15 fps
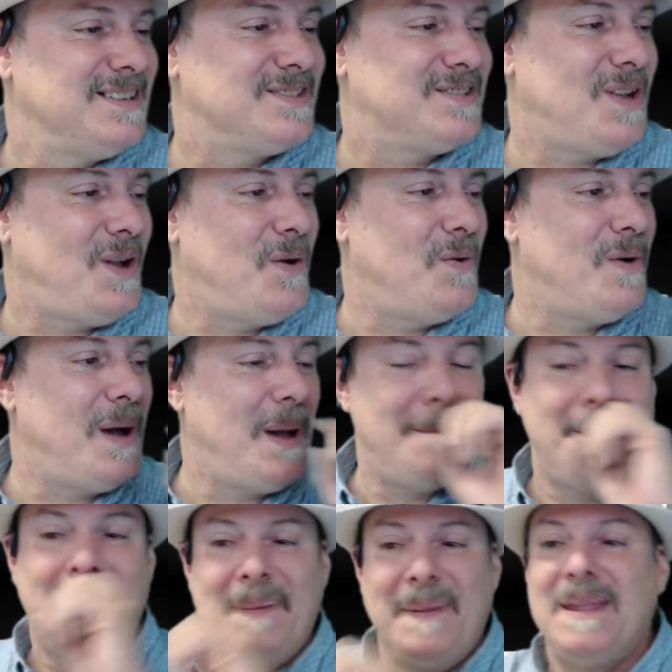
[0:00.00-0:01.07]
So
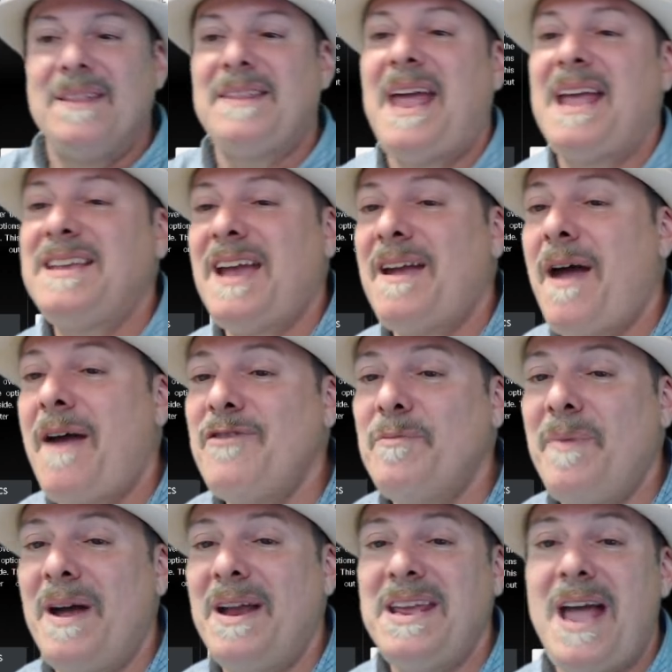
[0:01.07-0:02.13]
um, thank you,
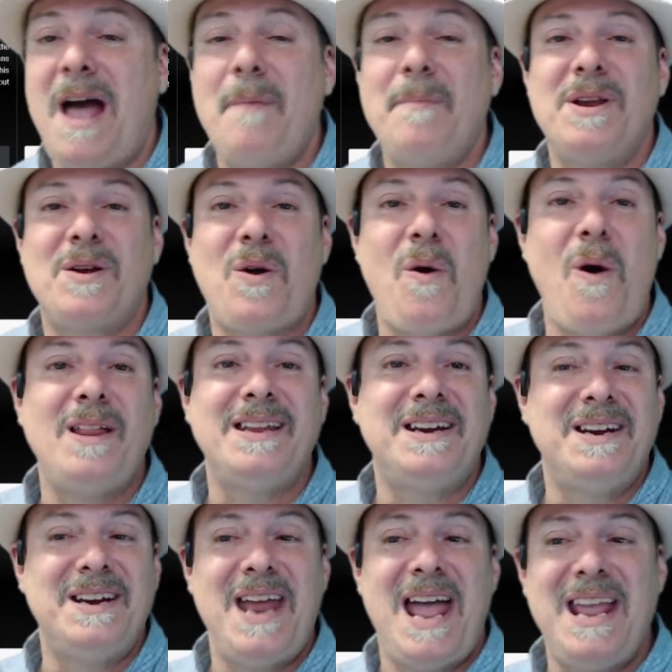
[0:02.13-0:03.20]
everybody. I'm gonna call
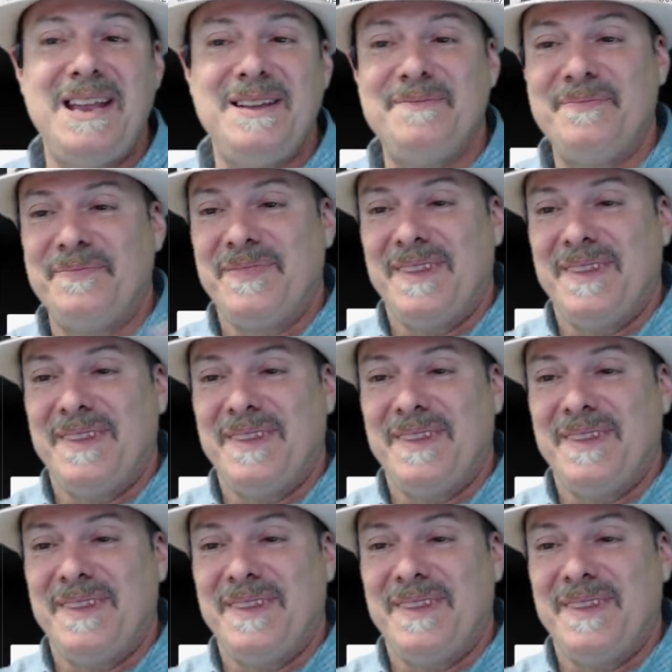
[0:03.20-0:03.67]
it a night.